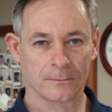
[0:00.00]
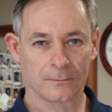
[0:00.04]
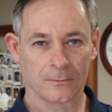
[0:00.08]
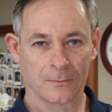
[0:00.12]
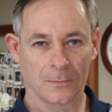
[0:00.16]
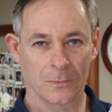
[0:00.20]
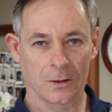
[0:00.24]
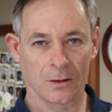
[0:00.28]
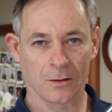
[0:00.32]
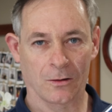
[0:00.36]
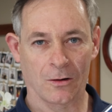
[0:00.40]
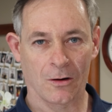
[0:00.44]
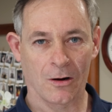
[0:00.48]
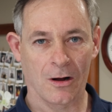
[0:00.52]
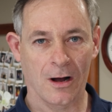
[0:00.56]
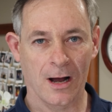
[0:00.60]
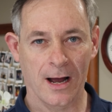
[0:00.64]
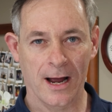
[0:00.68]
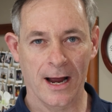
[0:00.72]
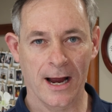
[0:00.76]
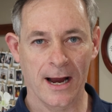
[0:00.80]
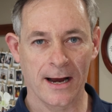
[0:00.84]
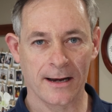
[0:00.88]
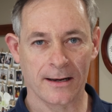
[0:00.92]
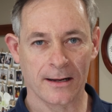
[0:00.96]

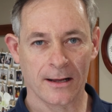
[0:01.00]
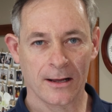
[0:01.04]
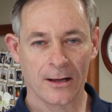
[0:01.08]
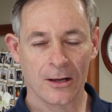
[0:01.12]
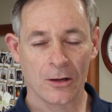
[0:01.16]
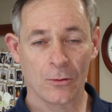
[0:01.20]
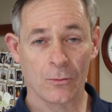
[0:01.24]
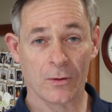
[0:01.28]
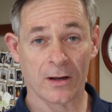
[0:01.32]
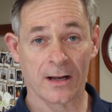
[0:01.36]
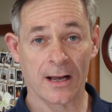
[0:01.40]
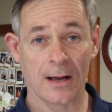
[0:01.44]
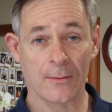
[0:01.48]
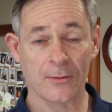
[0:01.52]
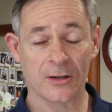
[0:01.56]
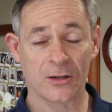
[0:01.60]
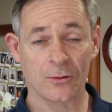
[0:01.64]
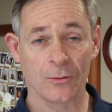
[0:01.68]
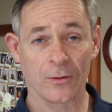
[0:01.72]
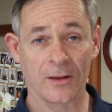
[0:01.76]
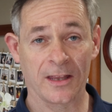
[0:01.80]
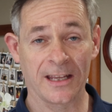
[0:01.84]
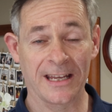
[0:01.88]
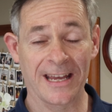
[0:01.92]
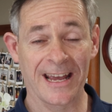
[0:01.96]
Alright, we're coming
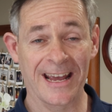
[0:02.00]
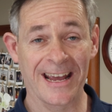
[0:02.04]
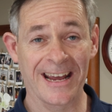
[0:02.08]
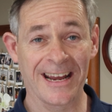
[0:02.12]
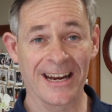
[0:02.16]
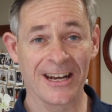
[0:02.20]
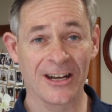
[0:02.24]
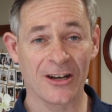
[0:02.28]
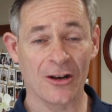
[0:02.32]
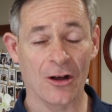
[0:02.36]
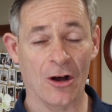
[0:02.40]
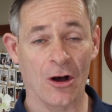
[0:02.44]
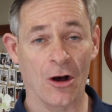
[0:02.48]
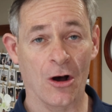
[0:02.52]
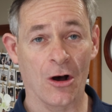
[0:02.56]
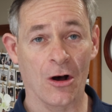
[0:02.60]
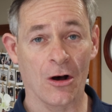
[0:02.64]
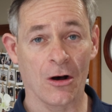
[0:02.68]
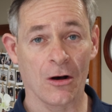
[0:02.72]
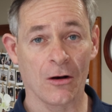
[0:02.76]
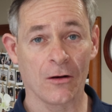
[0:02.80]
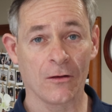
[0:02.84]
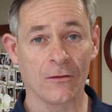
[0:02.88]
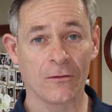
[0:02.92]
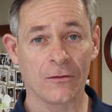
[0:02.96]
to the end
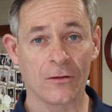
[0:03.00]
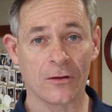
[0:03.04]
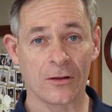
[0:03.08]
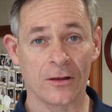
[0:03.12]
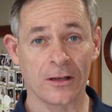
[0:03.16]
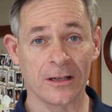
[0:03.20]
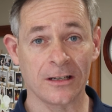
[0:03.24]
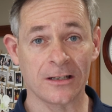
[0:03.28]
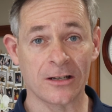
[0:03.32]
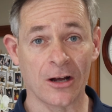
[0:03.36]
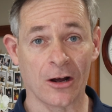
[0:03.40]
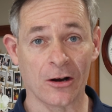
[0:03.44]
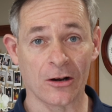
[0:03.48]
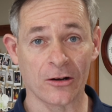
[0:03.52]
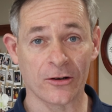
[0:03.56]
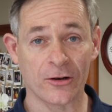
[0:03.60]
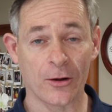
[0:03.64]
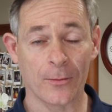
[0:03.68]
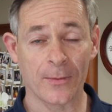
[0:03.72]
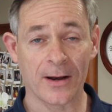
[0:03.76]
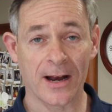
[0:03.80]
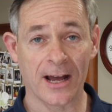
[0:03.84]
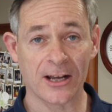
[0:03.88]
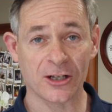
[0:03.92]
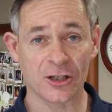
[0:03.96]
of the total
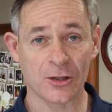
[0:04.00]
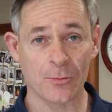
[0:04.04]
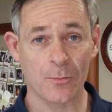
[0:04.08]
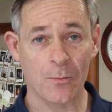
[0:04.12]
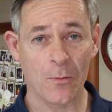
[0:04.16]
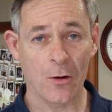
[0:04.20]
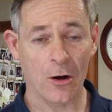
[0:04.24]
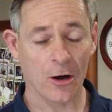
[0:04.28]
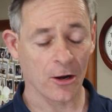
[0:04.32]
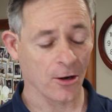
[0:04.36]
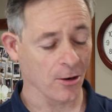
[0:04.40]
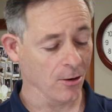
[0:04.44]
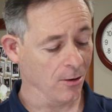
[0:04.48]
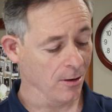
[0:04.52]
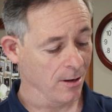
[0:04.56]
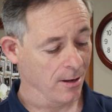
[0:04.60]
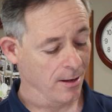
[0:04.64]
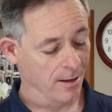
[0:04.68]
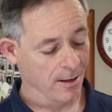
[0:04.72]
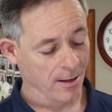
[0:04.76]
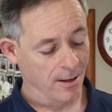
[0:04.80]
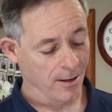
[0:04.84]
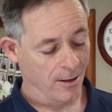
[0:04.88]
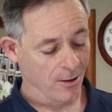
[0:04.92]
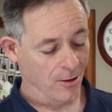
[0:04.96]
domination
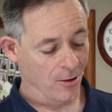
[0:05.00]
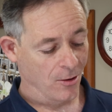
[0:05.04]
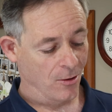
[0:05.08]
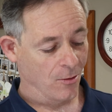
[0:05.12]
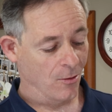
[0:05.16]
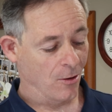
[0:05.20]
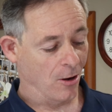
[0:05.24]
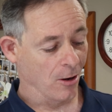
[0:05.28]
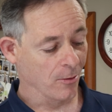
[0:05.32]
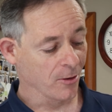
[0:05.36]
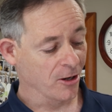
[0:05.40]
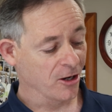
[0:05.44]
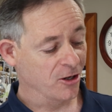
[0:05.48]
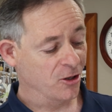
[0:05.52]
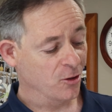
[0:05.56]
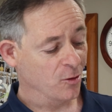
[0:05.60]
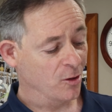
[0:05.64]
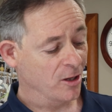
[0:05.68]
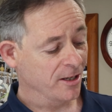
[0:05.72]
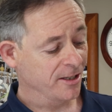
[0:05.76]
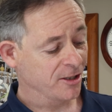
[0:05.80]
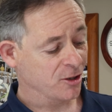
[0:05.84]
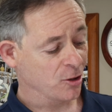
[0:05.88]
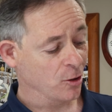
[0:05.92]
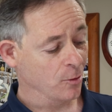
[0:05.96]
model. I'm going to do
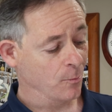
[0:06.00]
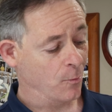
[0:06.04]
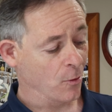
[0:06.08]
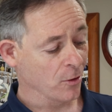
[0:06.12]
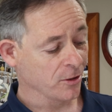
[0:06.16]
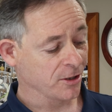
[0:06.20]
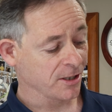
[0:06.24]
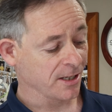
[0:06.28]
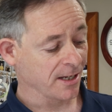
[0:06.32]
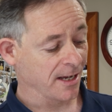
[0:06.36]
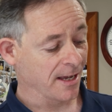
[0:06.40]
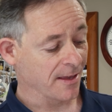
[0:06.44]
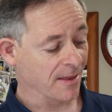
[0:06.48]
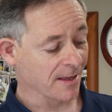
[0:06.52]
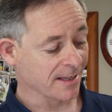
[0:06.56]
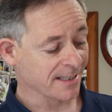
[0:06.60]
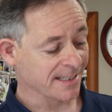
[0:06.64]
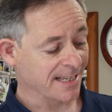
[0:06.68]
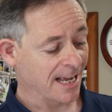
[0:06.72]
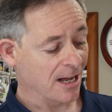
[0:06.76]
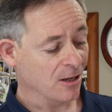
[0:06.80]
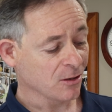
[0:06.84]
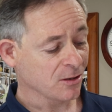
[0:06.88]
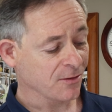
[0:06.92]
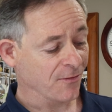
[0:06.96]
these 2 points together,
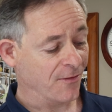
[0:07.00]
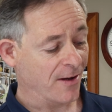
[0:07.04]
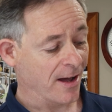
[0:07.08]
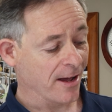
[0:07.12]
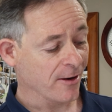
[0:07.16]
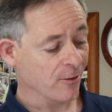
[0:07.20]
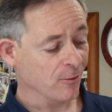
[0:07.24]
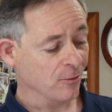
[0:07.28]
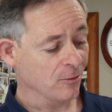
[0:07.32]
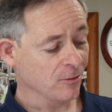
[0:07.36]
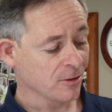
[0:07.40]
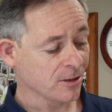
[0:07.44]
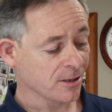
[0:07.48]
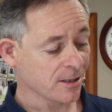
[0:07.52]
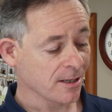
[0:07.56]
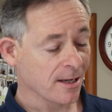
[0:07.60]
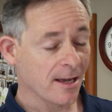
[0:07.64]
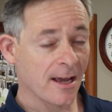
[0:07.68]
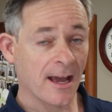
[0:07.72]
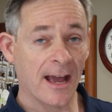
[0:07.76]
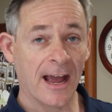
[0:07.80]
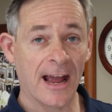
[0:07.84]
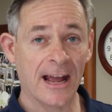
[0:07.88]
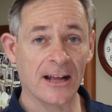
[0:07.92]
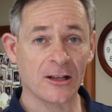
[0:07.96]
sales funnels
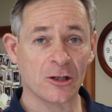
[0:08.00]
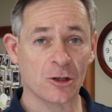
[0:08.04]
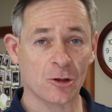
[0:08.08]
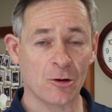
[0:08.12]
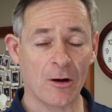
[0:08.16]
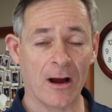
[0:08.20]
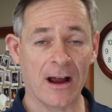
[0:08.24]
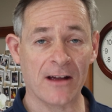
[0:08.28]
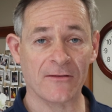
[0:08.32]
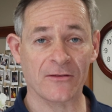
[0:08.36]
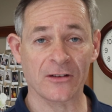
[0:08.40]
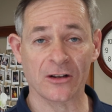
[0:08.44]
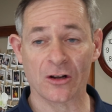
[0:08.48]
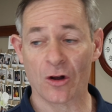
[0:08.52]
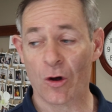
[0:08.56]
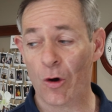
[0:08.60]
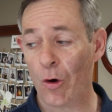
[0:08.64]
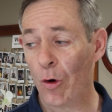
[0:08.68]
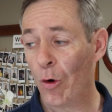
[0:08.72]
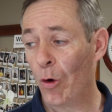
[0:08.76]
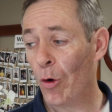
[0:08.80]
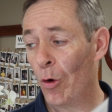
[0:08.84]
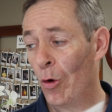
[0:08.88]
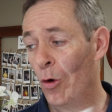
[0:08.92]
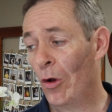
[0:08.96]
and traffic,
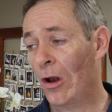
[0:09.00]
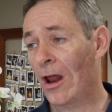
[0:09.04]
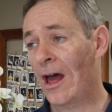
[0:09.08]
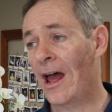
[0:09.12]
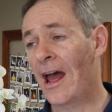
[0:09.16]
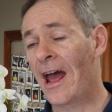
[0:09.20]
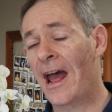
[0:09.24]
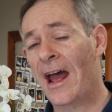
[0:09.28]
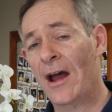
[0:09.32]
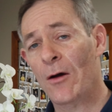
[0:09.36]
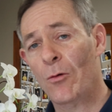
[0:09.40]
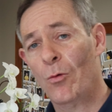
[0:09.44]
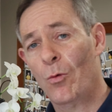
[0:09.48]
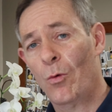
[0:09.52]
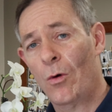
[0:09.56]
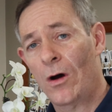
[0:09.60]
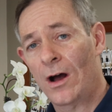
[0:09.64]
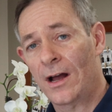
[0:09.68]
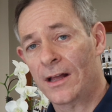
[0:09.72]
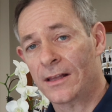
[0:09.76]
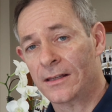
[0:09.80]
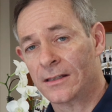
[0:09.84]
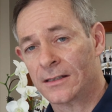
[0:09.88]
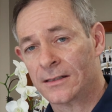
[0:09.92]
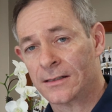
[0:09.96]
all at
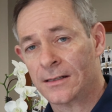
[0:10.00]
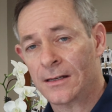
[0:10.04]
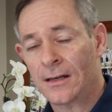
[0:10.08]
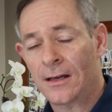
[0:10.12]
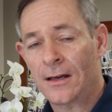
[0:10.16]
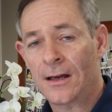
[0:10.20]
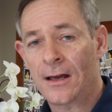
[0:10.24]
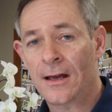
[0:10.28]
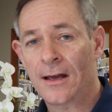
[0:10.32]
once.